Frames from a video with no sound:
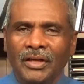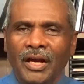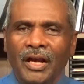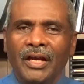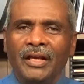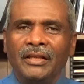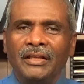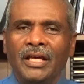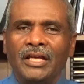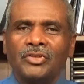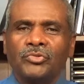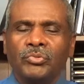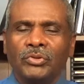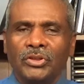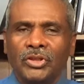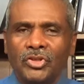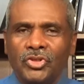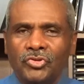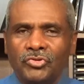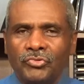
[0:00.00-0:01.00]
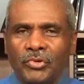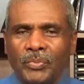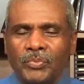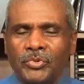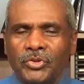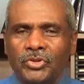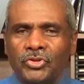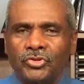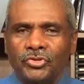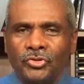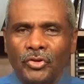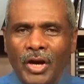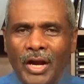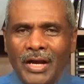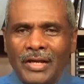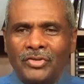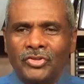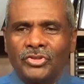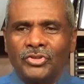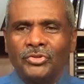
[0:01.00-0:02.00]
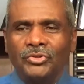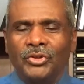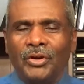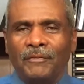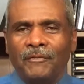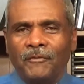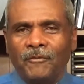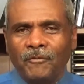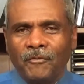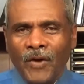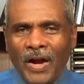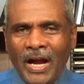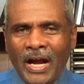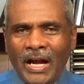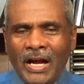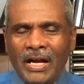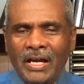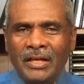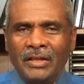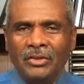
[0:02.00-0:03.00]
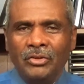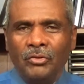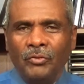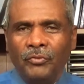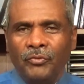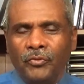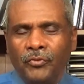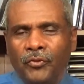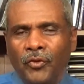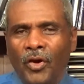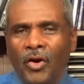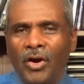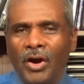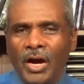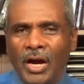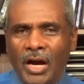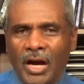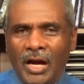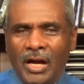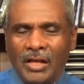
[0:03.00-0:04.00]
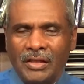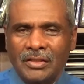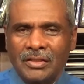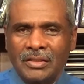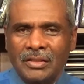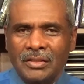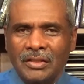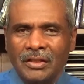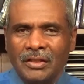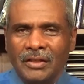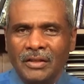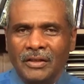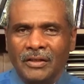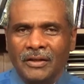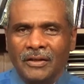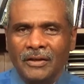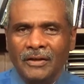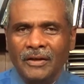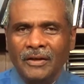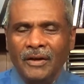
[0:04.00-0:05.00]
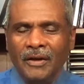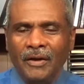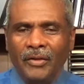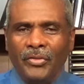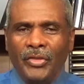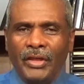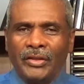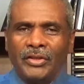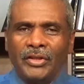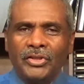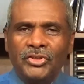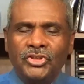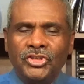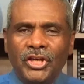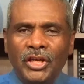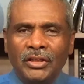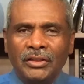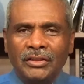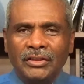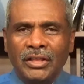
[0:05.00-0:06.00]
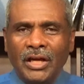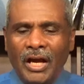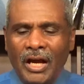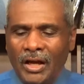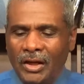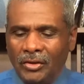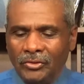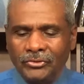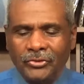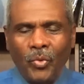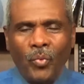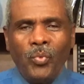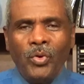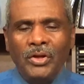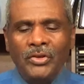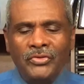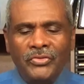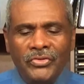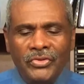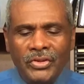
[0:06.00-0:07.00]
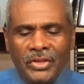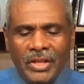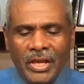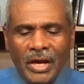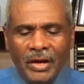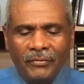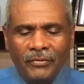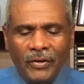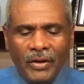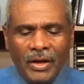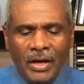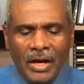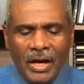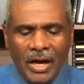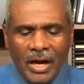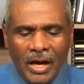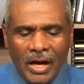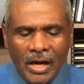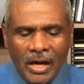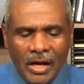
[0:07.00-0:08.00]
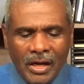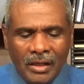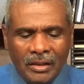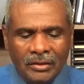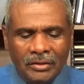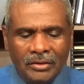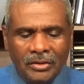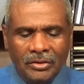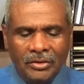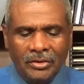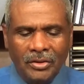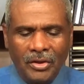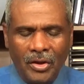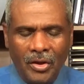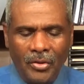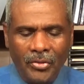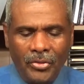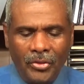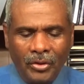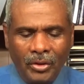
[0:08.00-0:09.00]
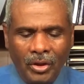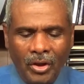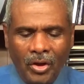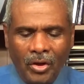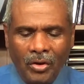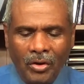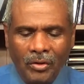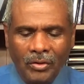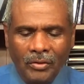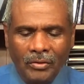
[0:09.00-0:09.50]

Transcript: And that's what the scripture tries to define for us that the Gentiles were never under the law.